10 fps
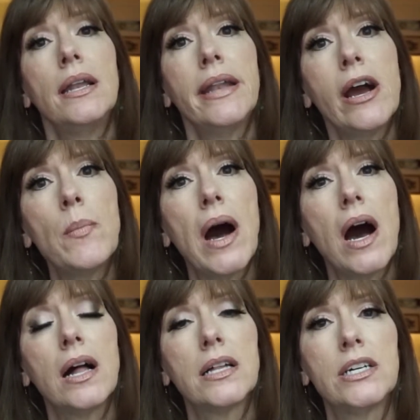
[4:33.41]
nail
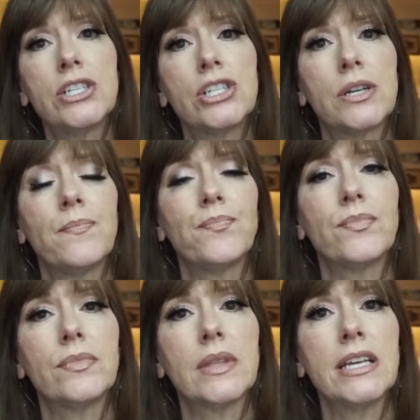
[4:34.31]
polish,
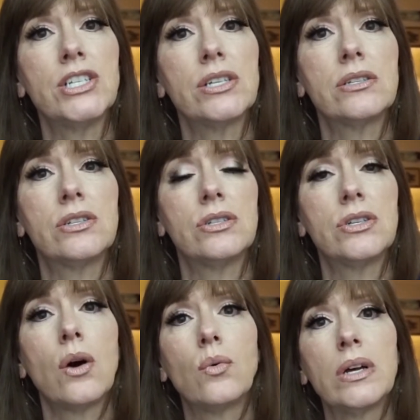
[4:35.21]
they just
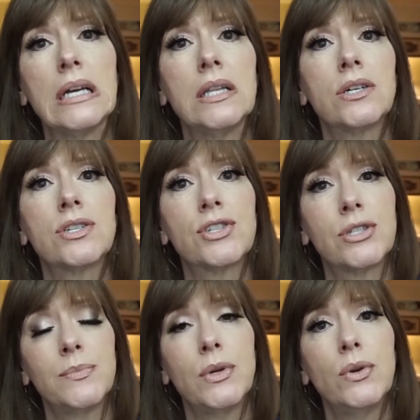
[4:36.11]
don't really look
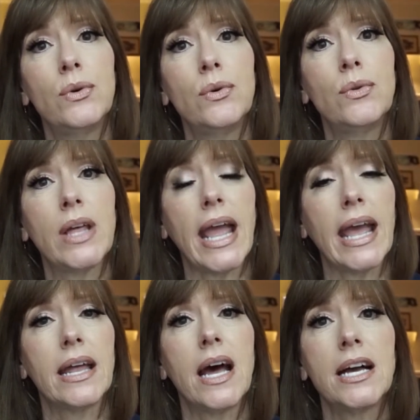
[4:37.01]
smooth,
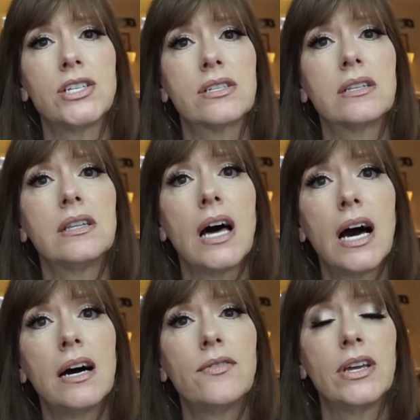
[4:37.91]
and I just
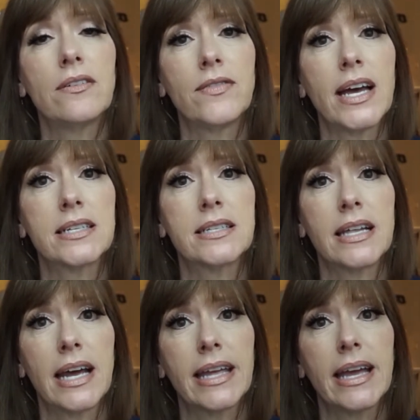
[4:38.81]
love the effect that
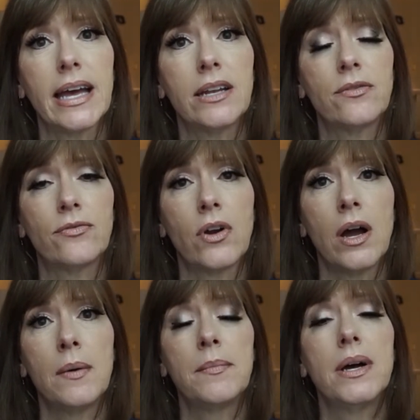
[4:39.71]
I get
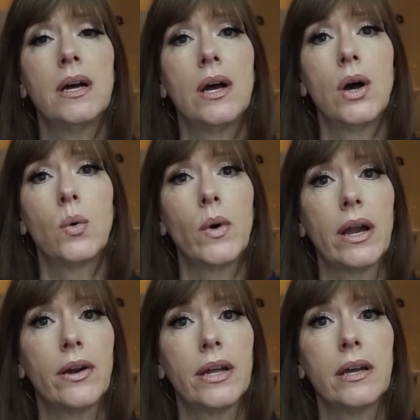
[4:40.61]
from
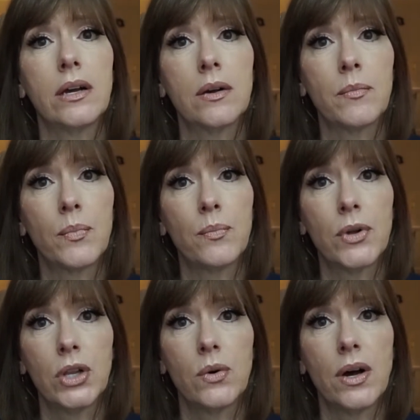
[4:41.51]
wearing
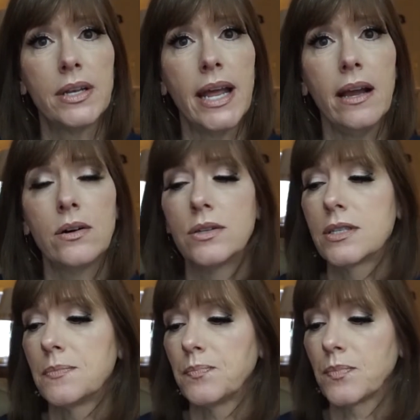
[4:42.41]
glue-on
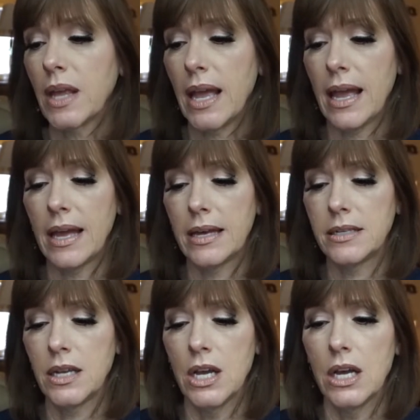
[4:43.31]
nails.
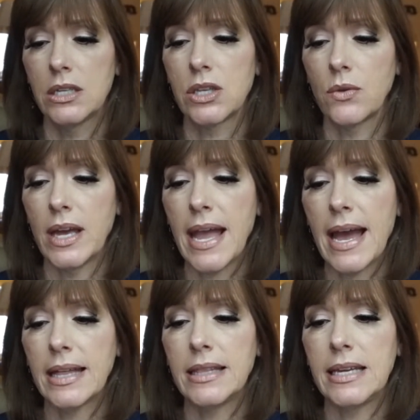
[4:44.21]
And so they
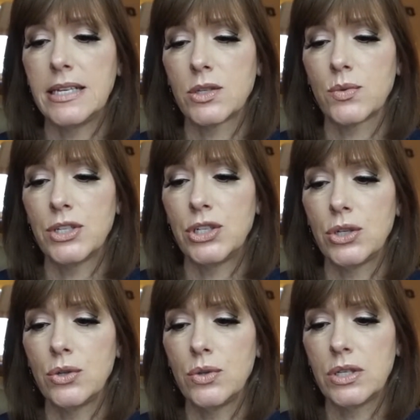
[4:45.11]
had these
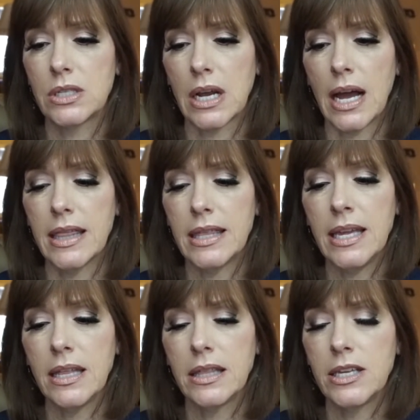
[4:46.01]
reduced, I
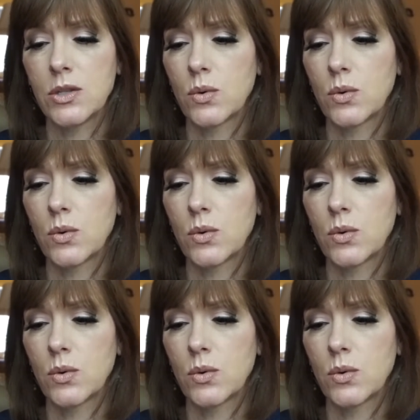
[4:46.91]
think that